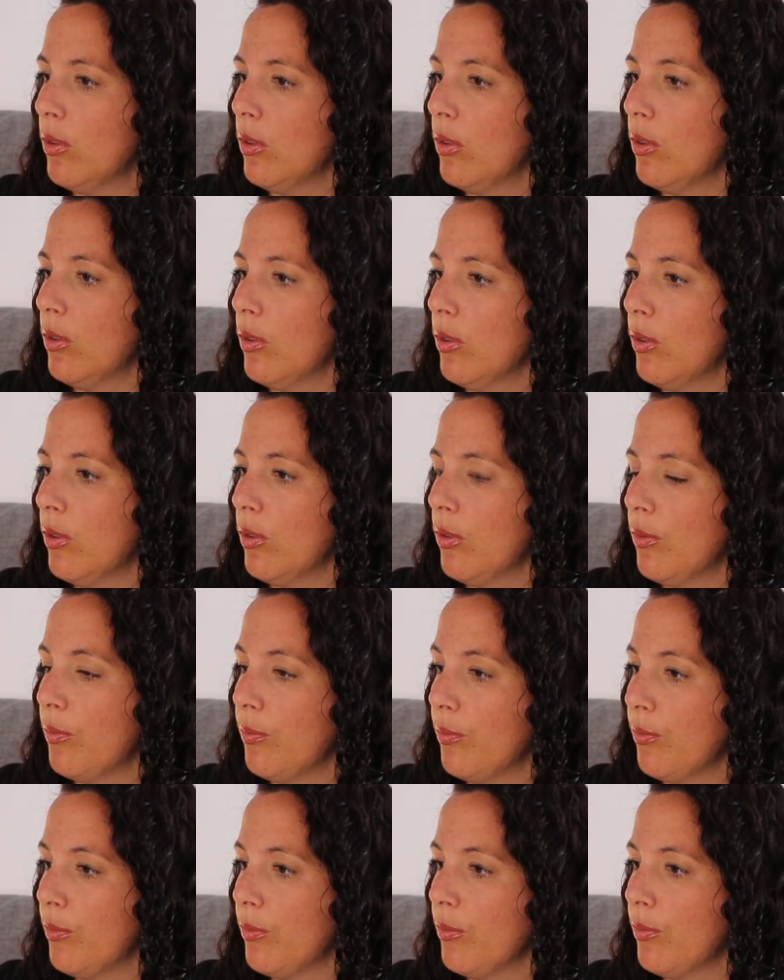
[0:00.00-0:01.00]

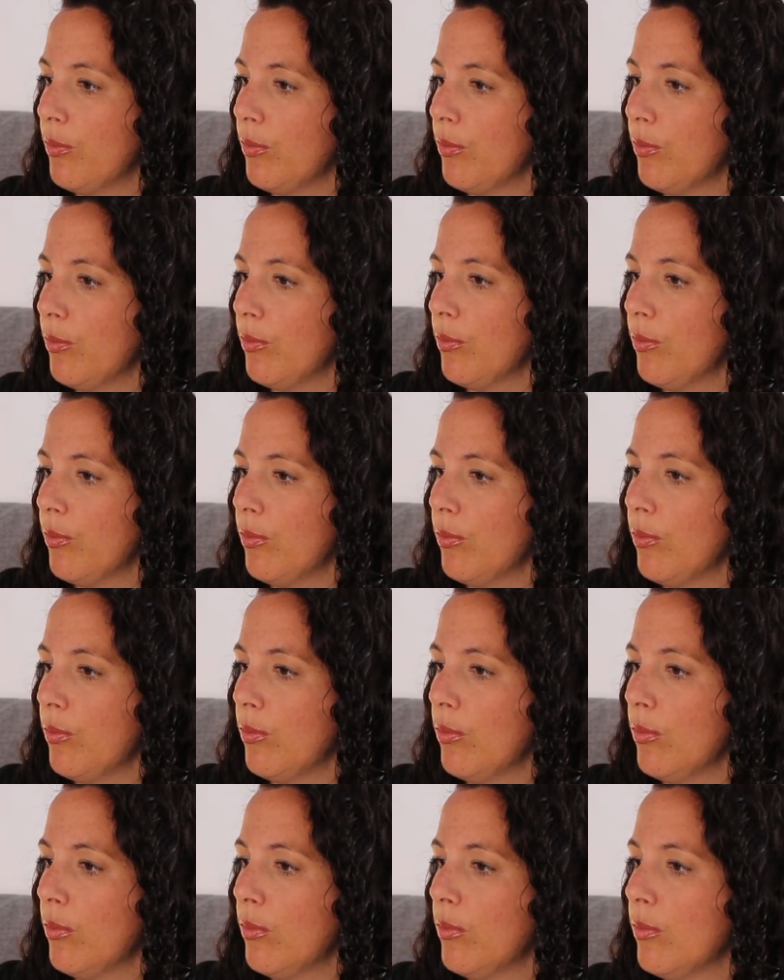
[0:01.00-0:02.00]

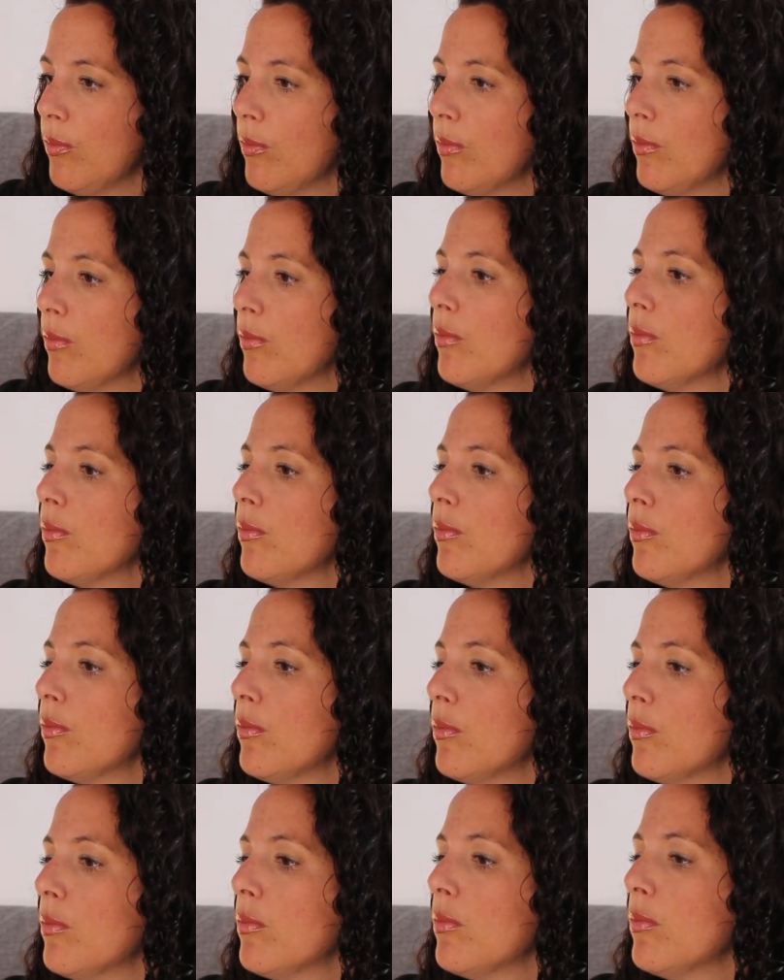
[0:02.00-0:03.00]

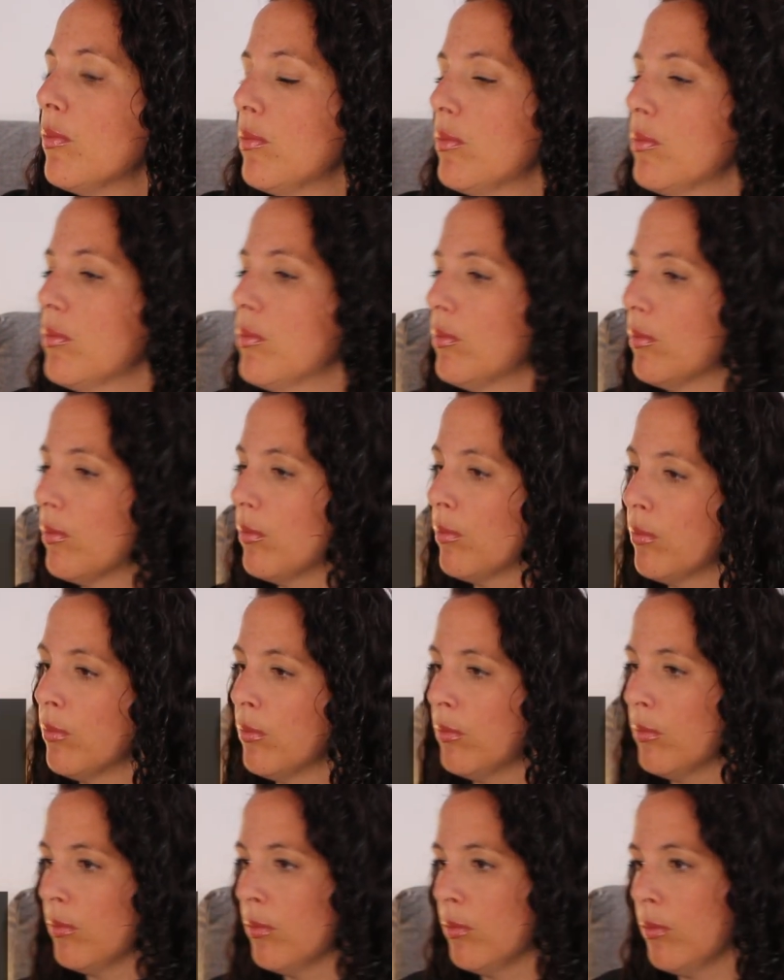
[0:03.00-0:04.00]

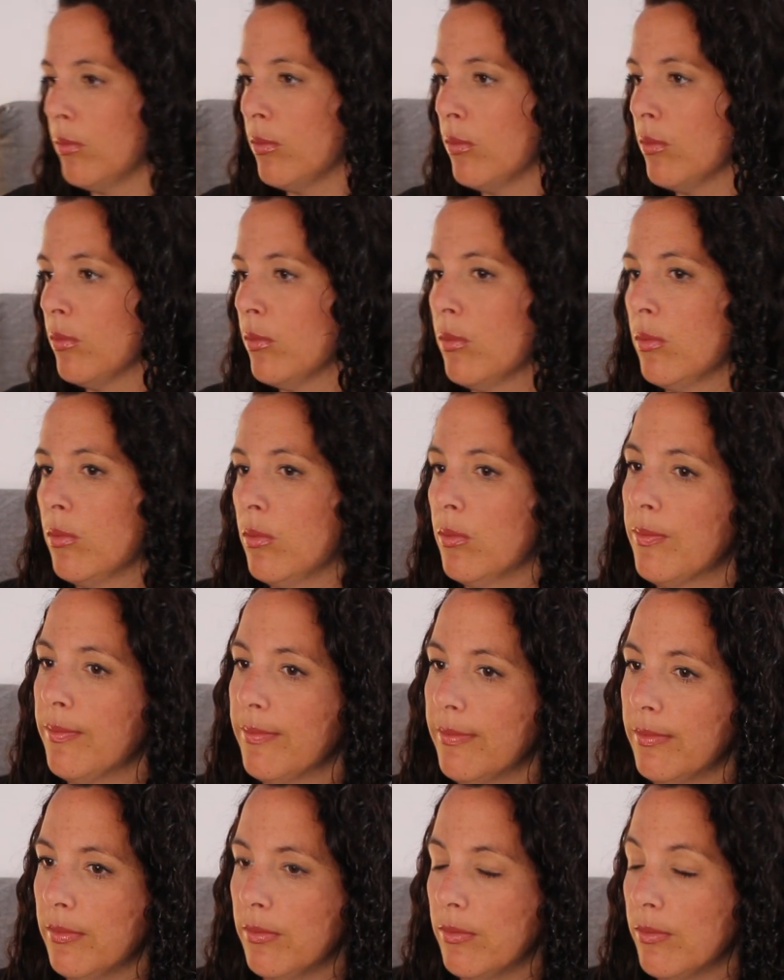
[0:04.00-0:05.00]

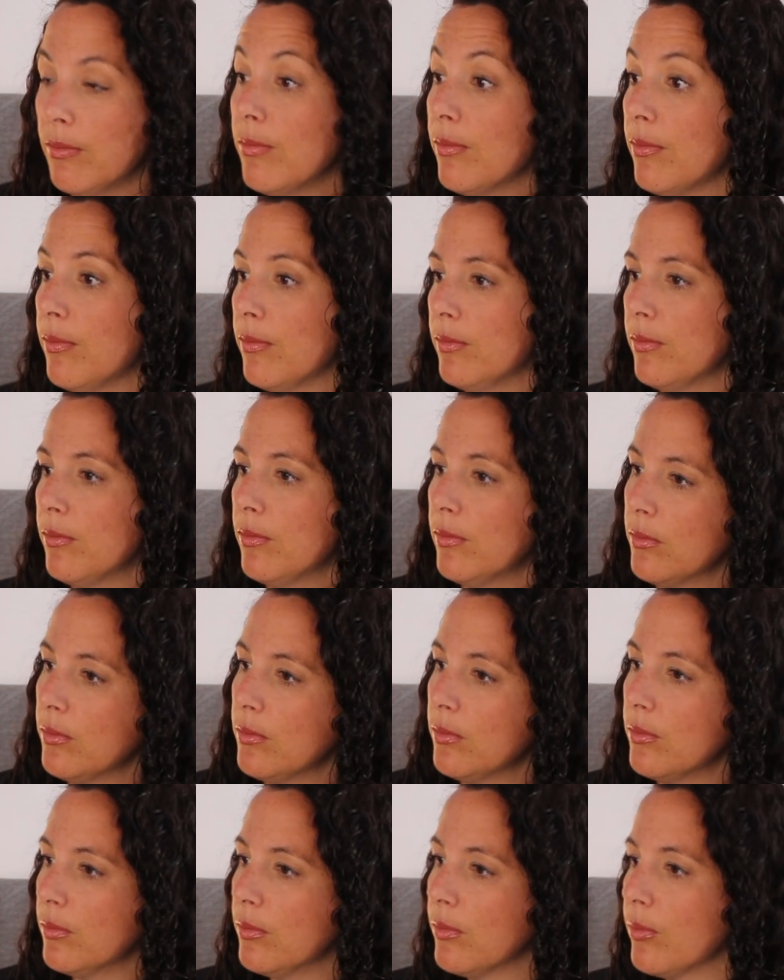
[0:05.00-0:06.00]

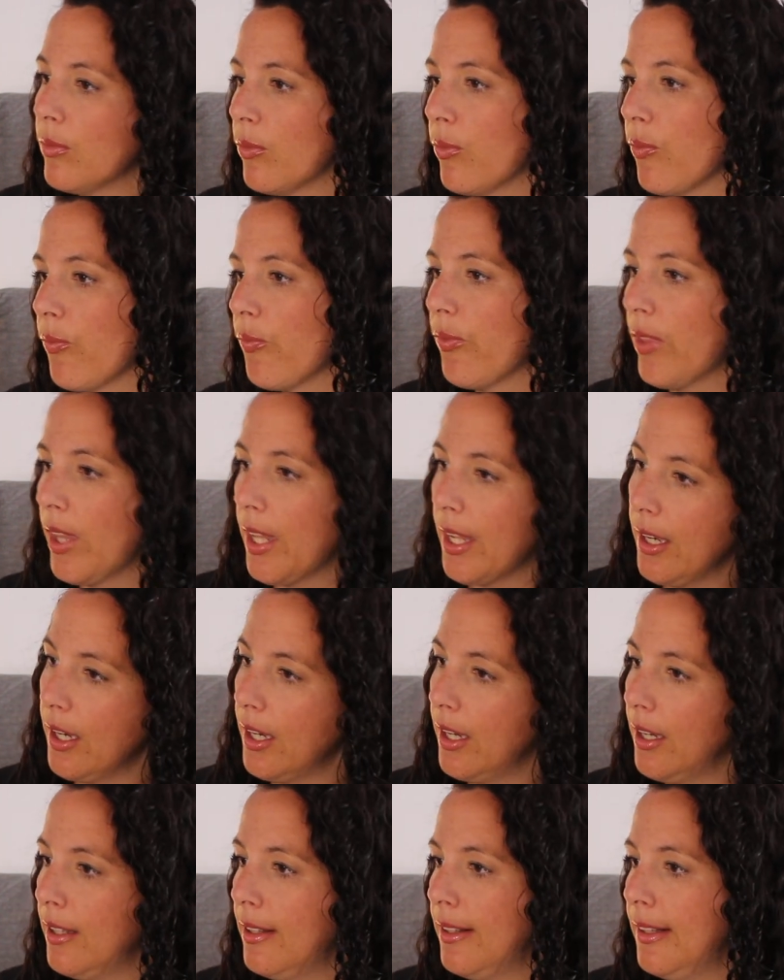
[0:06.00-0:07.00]

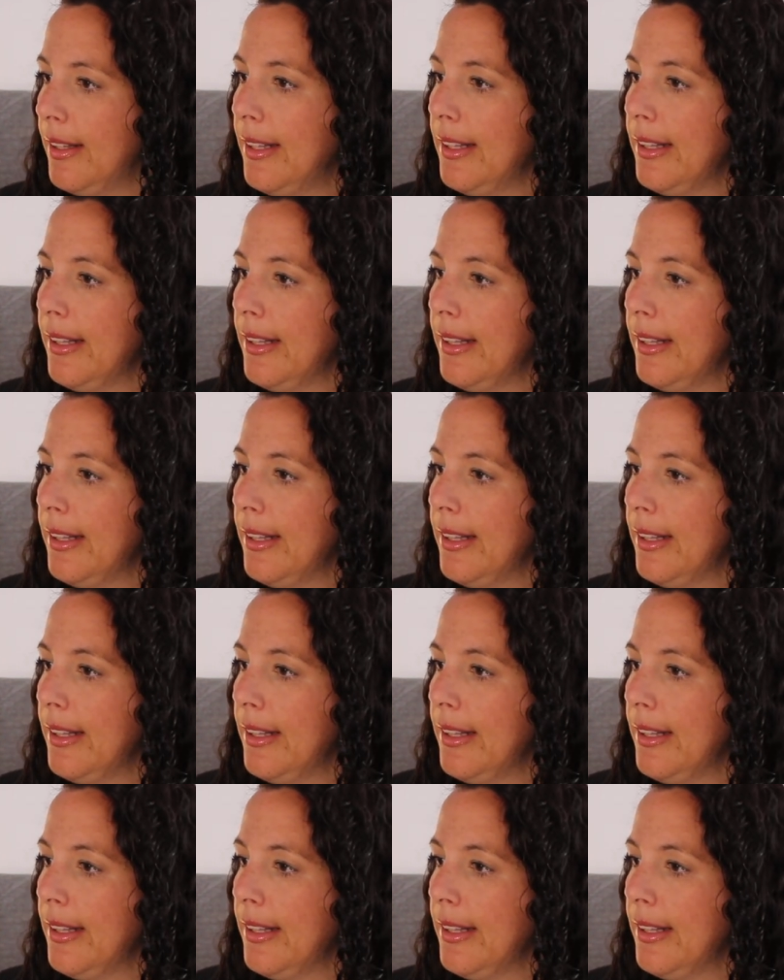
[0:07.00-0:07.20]
Nothing is said.